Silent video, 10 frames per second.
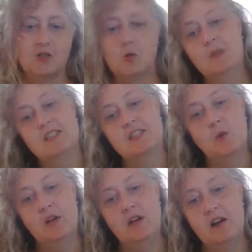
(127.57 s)
what's
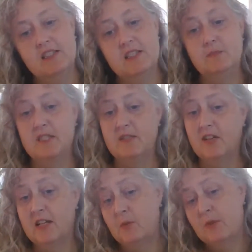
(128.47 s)
going on
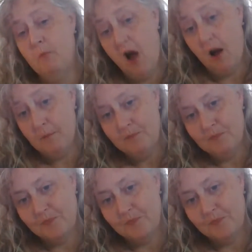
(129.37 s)
specifically with Mom.